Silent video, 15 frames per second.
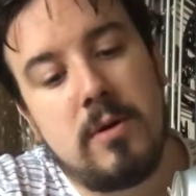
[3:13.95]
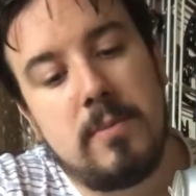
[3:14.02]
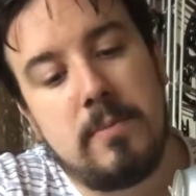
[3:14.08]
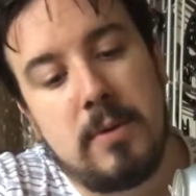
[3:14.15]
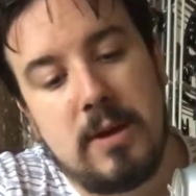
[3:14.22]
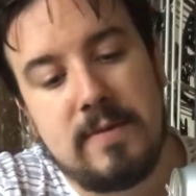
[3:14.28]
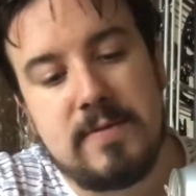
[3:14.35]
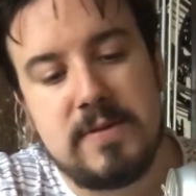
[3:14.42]

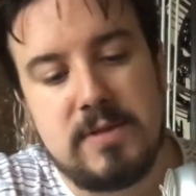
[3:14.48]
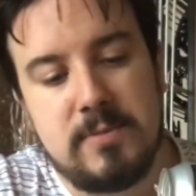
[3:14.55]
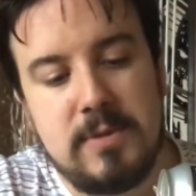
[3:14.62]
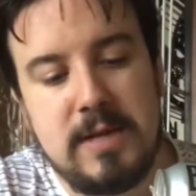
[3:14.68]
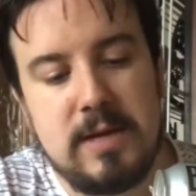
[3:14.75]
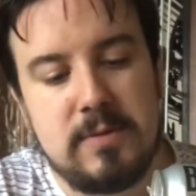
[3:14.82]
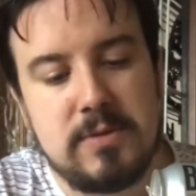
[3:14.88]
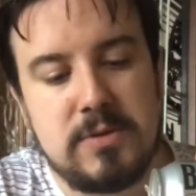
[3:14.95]
buying for someone
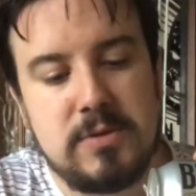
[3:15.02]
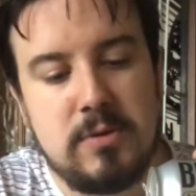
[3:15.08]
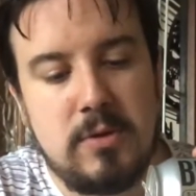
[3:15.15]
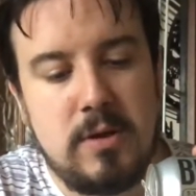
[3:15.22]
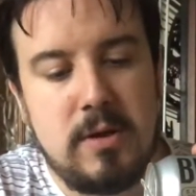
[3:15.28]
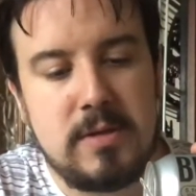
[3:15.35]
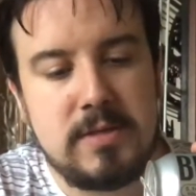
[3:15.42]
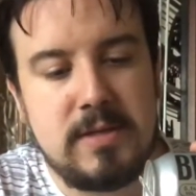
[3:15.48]
else or
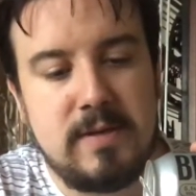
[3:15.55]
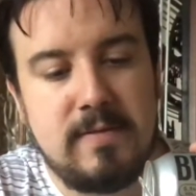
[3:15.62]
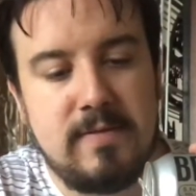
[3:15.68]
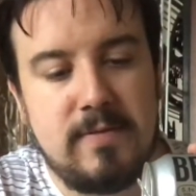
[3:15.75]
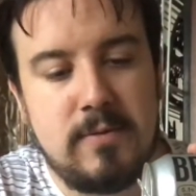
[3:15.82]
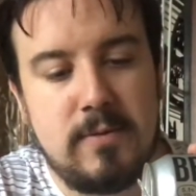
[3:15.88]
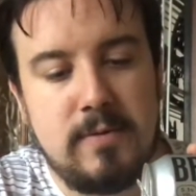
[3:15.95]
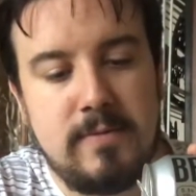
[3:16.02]
asking
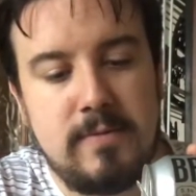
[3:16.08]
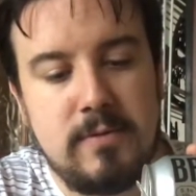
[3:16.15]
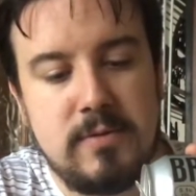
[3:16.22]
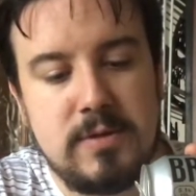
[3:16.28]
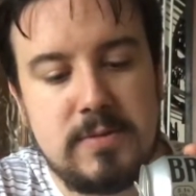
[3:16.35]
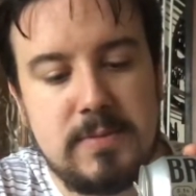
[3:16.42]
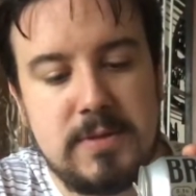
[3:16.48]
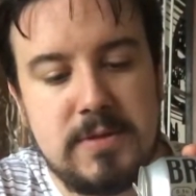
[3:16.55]
for
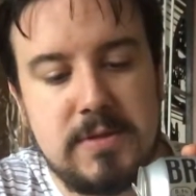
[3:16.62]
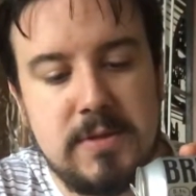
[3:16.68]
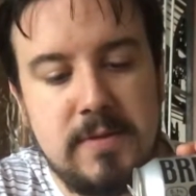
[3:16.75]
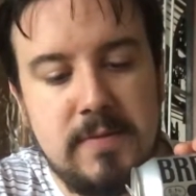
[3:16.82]
Christmas.